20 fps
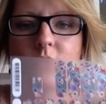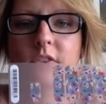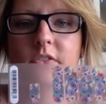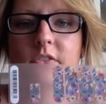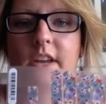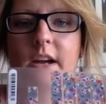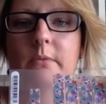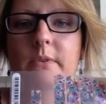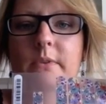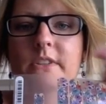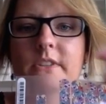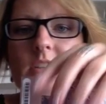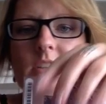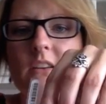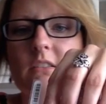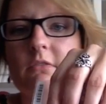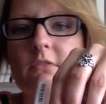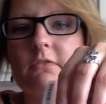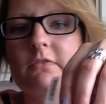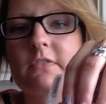that that one's
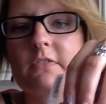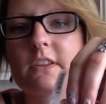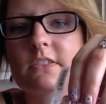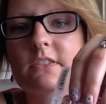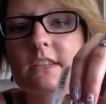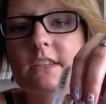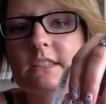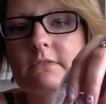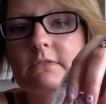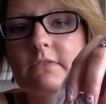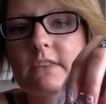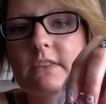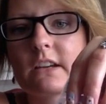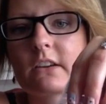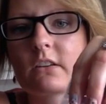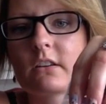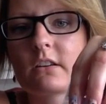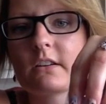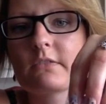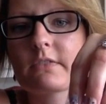going to fit this
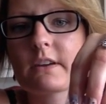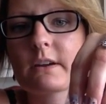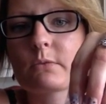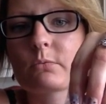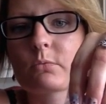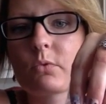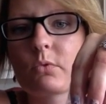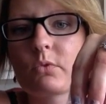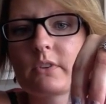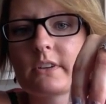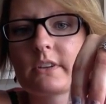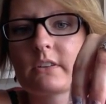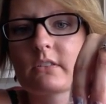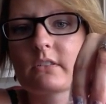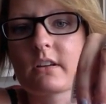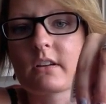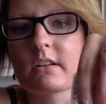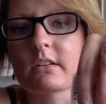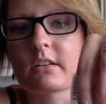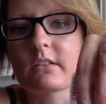finger if I roll it
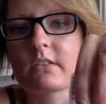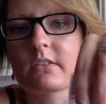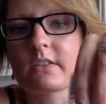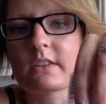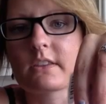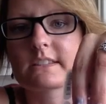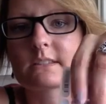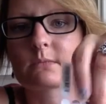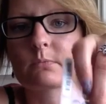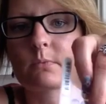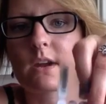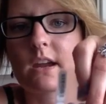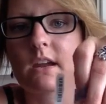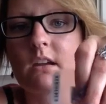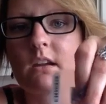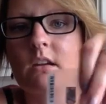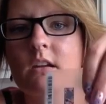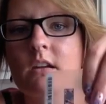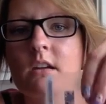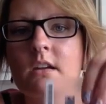along this
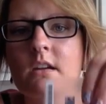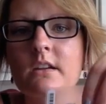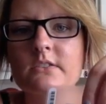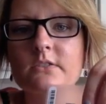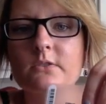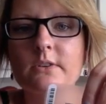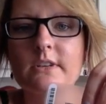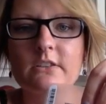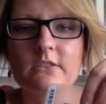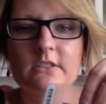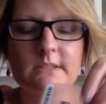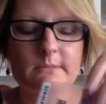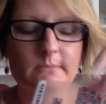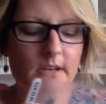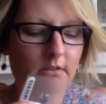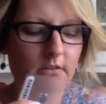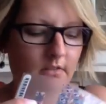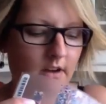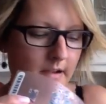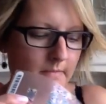way. So here's
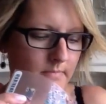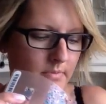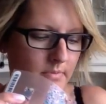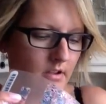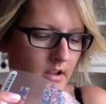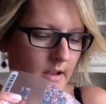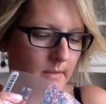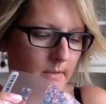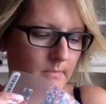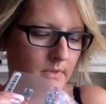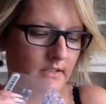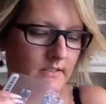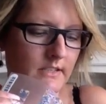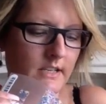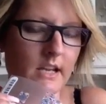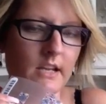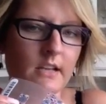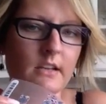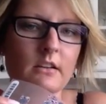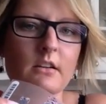my wrap. I'm going to
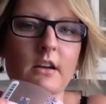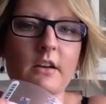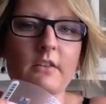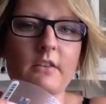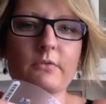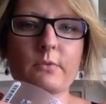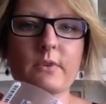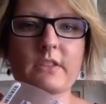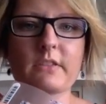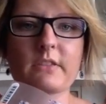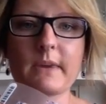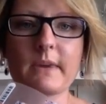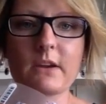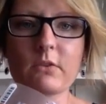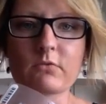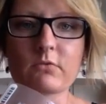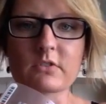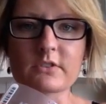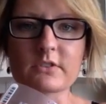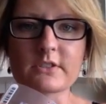take it off with
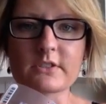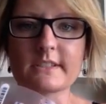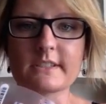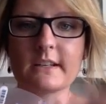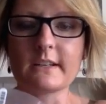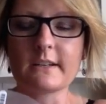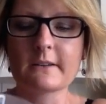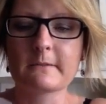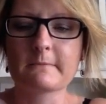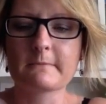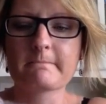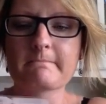my orange stick.